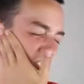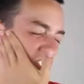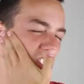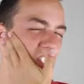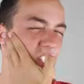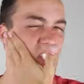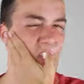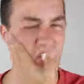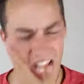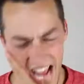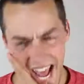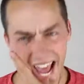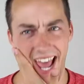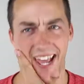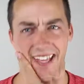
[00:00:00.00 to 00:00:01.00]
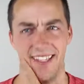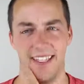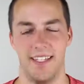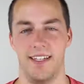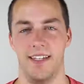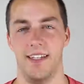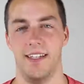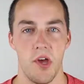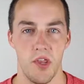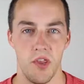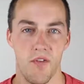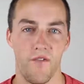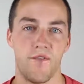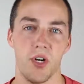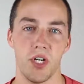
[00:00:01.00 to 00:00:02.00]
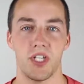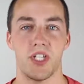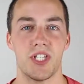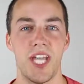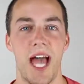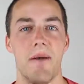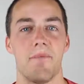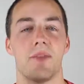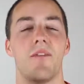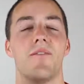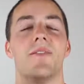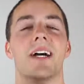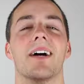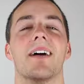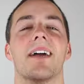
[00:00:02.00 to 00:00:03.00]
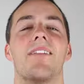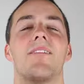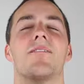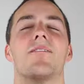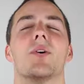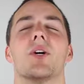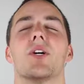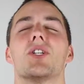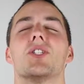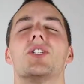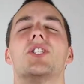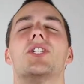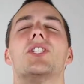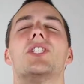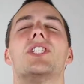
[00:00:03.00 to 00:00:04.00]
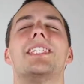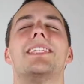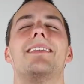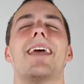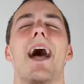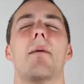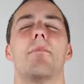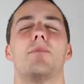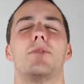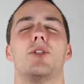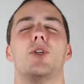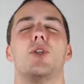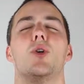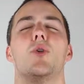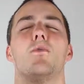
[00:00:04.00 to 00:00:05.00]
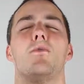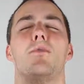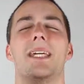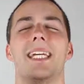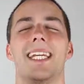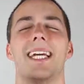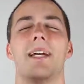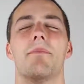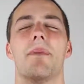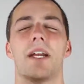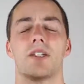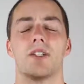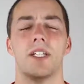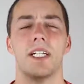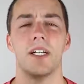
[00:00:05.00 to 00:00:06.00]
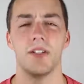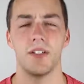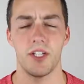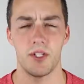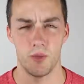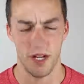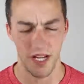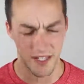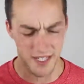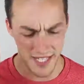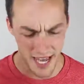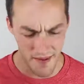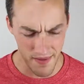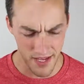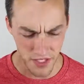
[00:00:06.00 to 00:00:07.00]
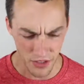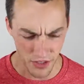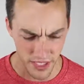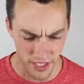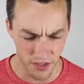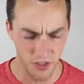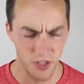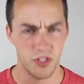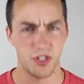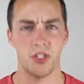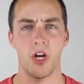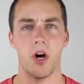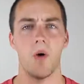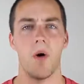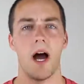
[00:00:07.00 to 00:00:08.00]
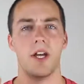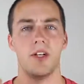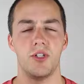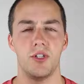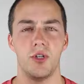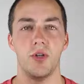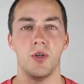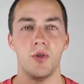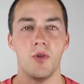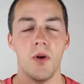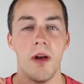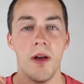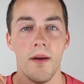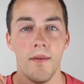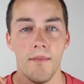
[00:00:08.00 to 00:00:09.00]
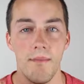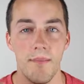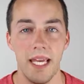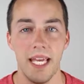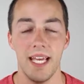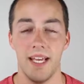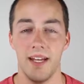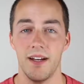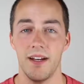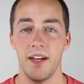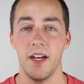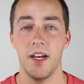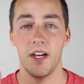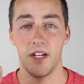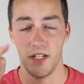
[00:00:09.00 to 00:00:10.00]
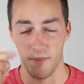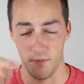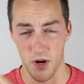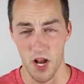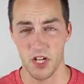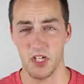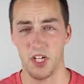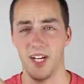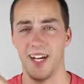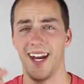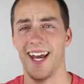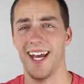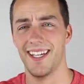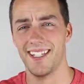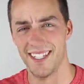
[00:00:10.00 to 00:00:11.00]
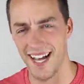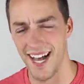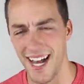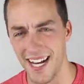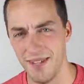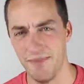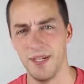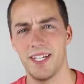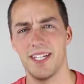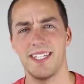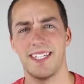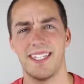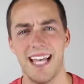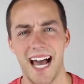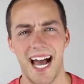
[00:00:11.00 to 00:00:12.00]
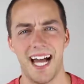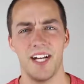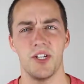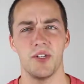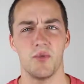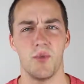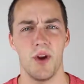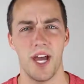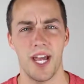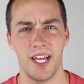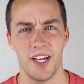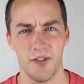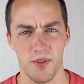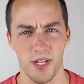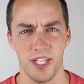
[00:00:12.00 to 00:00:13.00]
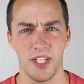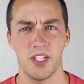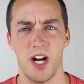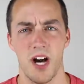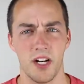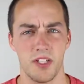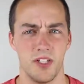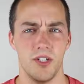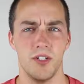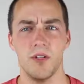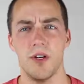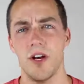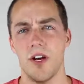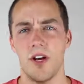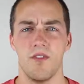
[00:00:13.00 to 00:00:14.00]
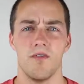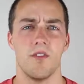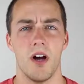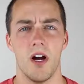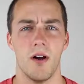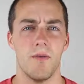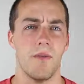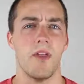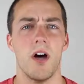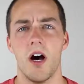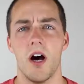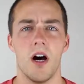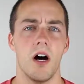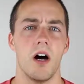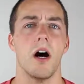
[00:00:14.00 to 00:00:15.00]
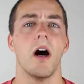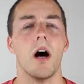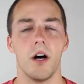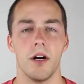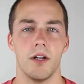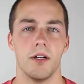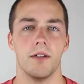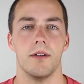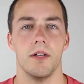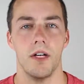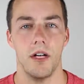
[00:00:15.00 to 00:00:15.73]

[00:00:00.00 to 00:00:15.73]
Shit! The first step, the very first step to beating mental illness. When I say mental illness, though, I do mean depression and anxiety, because that is what I can really talk to from the heart.